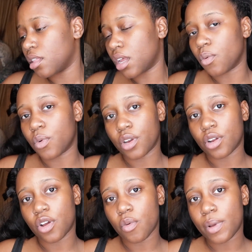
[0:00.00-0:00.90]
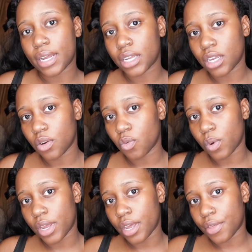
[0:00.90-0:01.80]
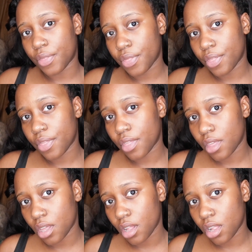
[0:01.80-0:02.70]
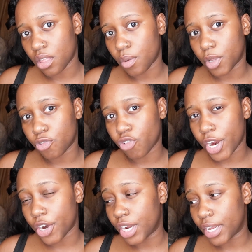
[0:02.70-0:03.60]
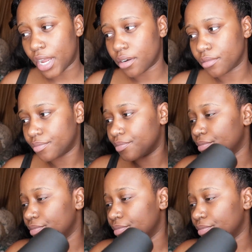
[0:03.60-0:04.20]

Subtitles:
Then we're gonna go back in with the blow dryer again.